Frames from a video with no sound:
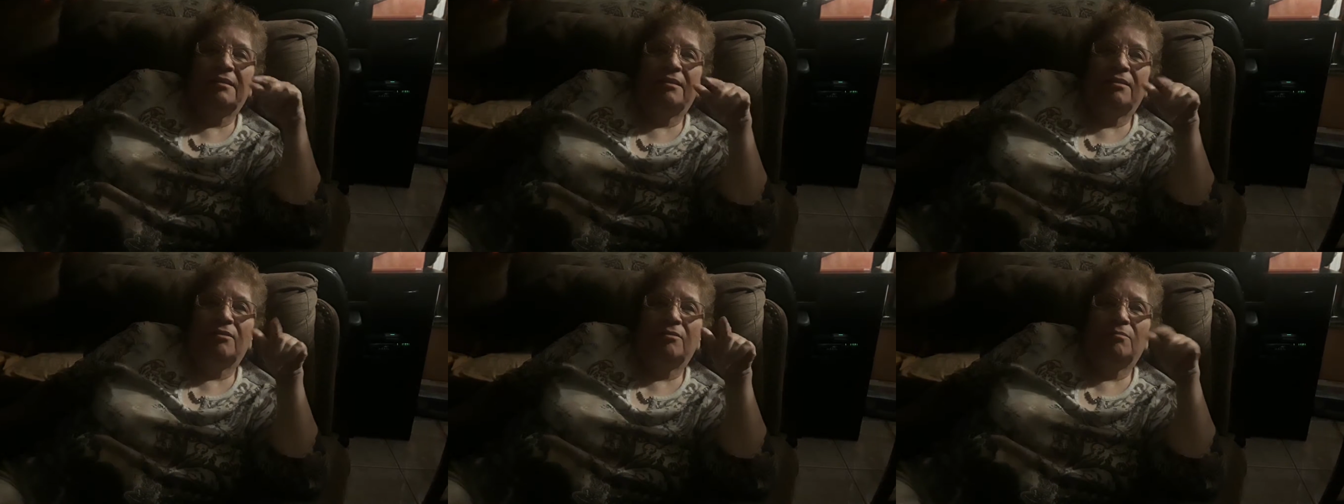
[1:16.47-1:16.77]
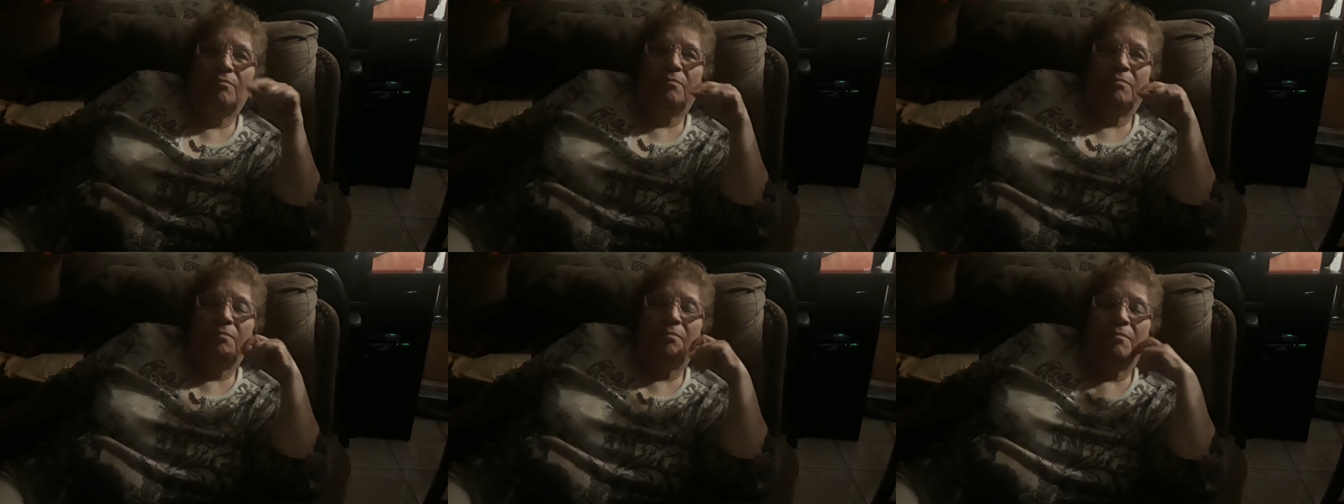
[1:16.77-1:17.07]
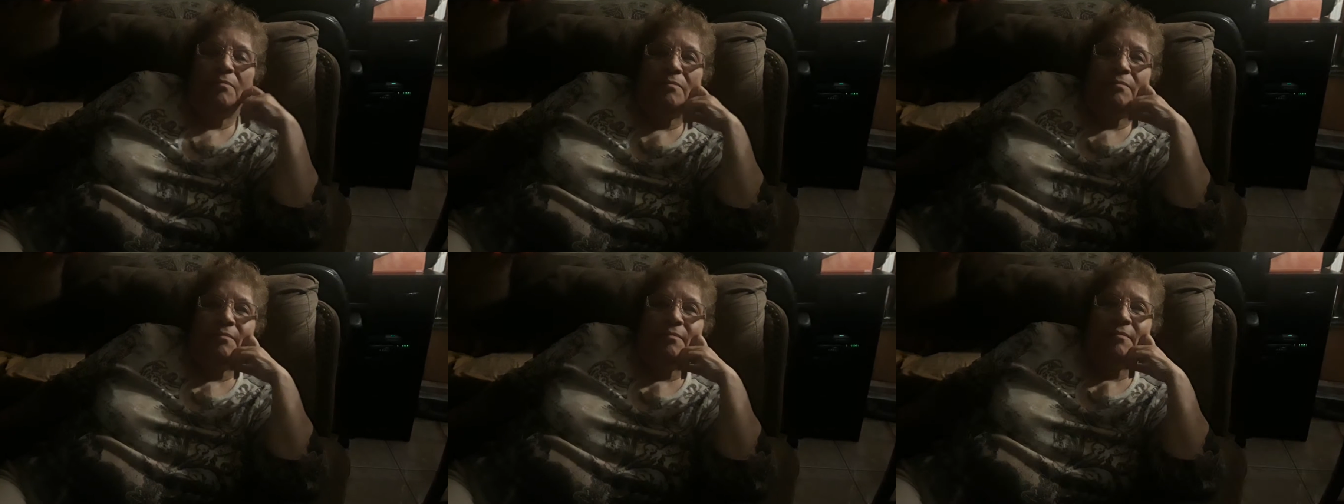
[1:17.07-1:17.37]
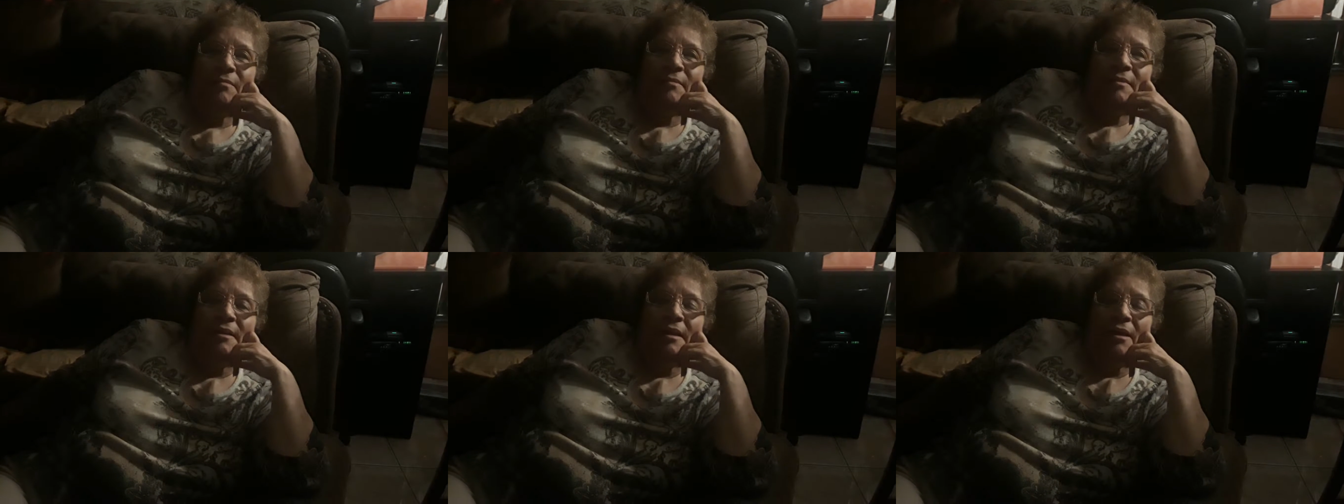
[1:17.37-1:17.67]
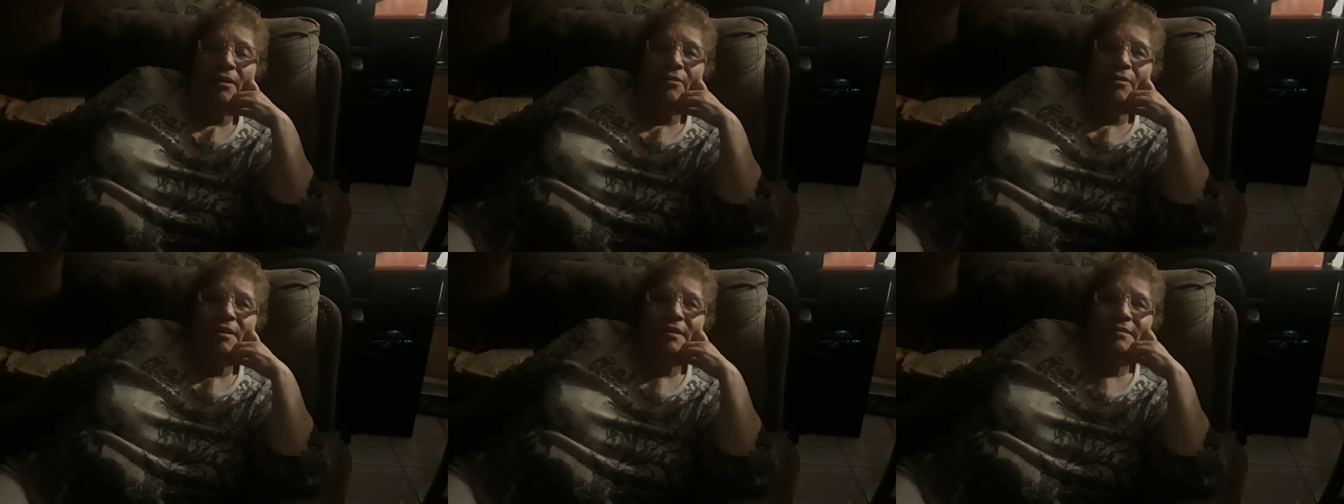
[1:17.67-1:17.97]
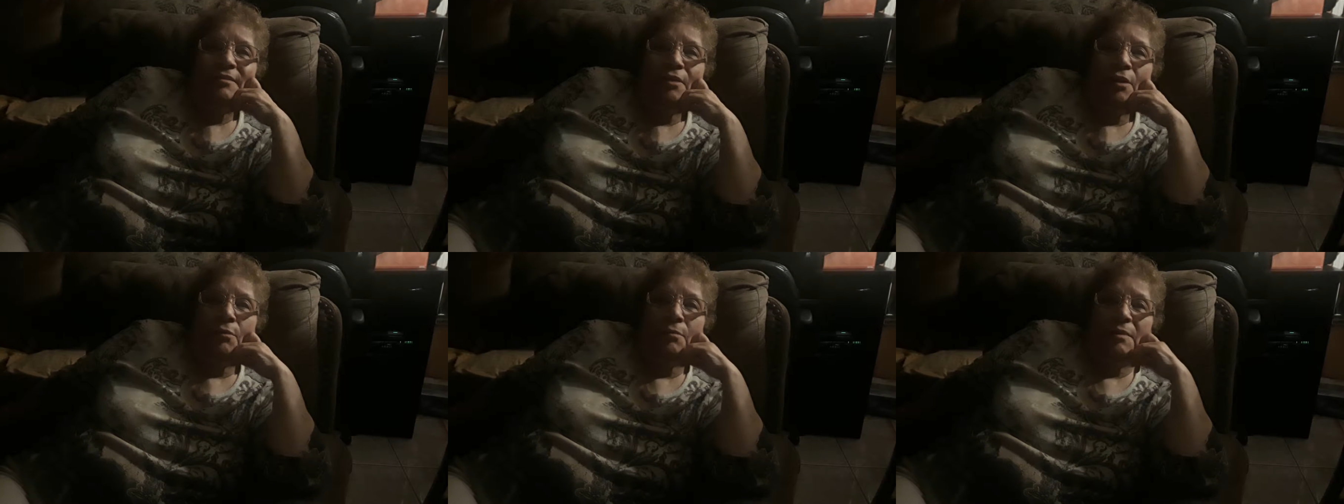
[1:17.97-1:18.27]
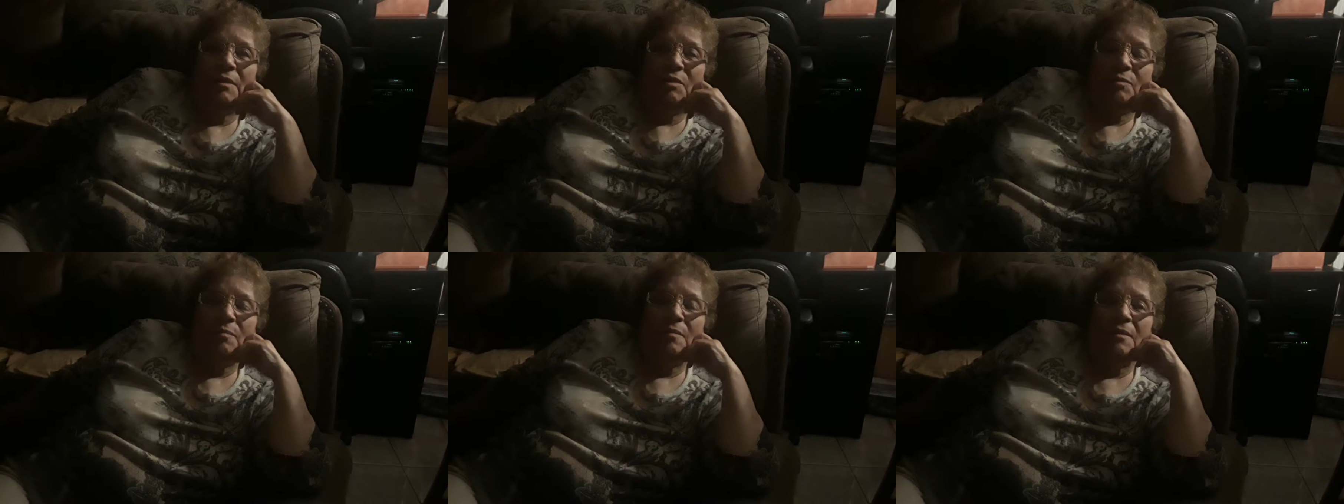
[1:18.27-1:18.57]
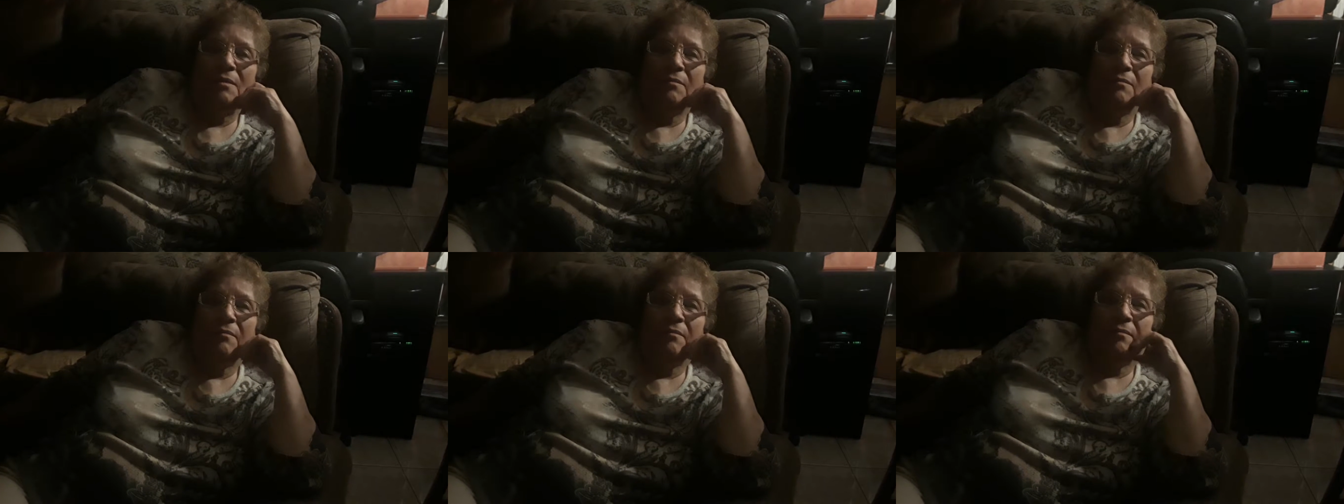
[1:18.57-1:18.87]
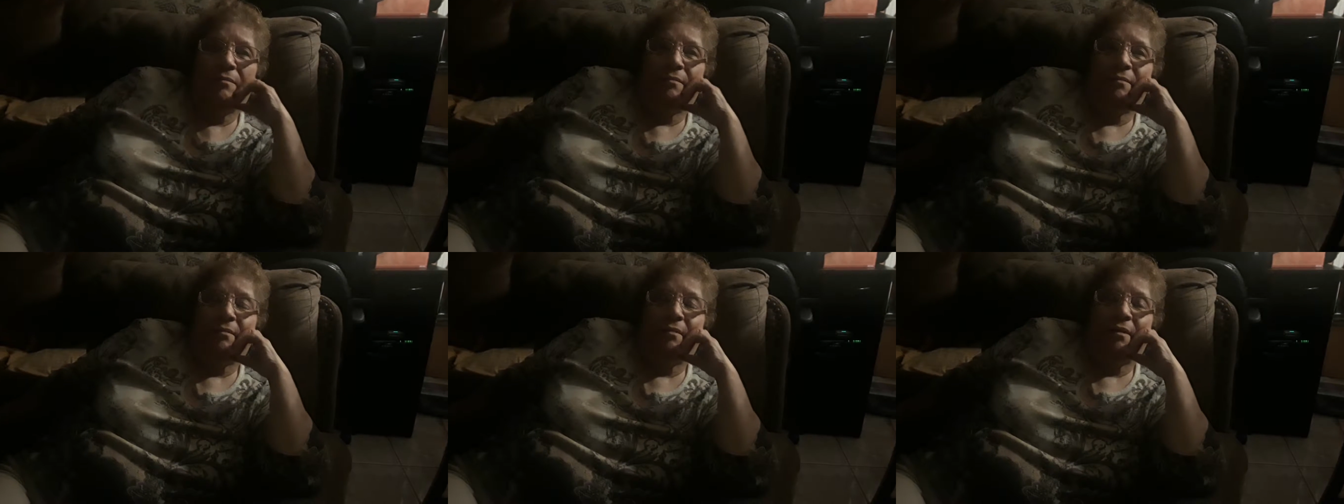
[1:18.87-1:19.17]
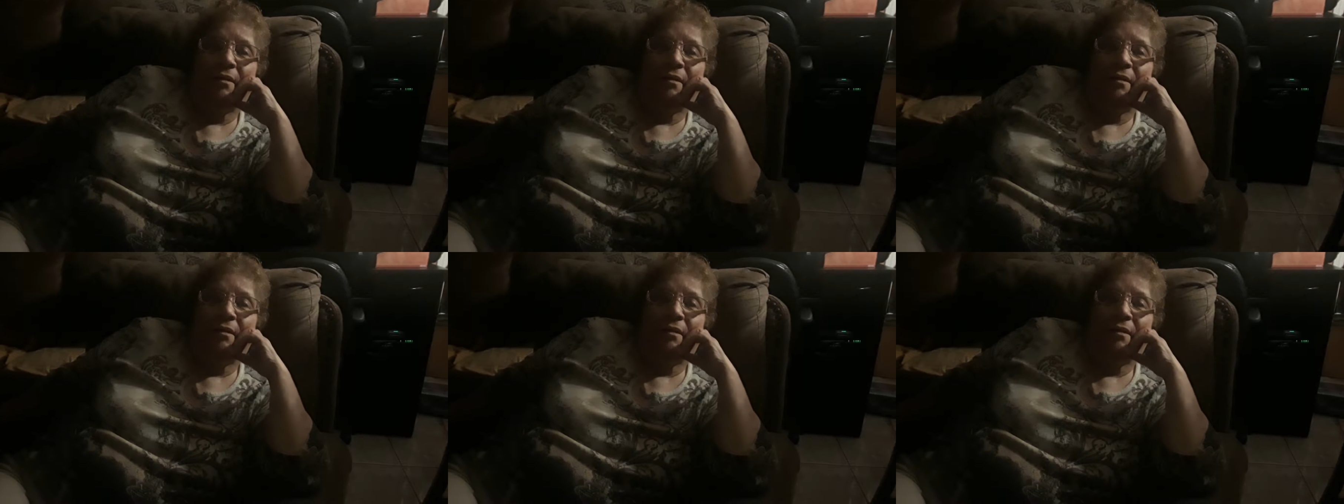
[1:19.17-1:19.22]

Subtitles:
little town has always been